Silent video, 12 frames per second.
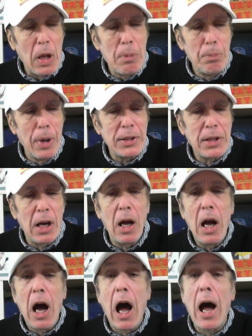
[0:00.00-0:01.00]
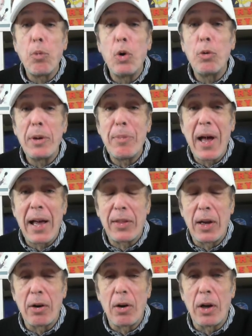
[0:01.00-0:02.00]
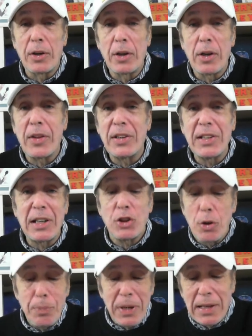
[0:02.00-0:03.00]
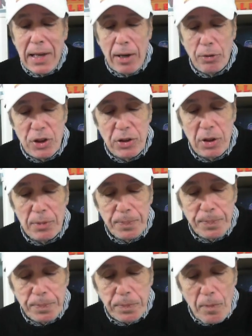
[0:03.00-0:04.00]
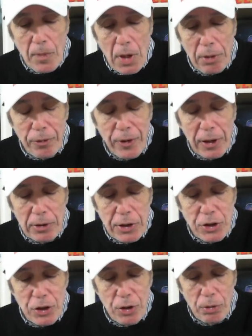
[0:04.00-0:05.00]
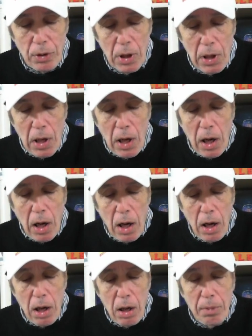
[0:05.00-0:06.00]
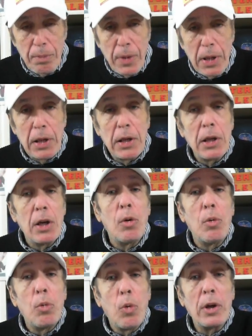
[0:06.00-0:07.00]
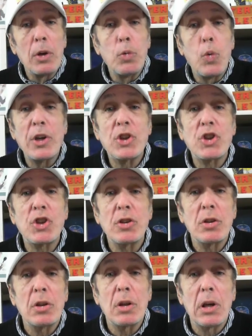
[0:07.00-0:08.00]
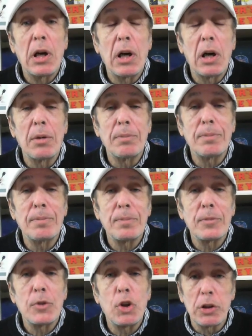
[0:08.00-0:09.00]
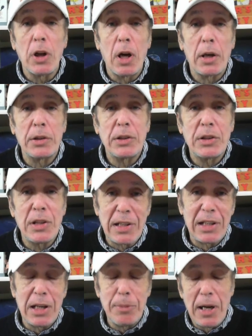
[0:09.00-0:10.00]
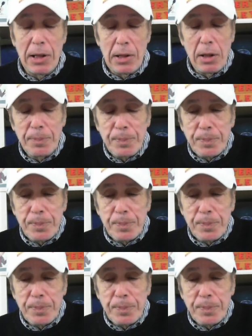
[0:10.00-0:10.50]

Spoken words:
But I will be back there on another date to be announced fairly soon. Want to wish good luck to Nikki Bella.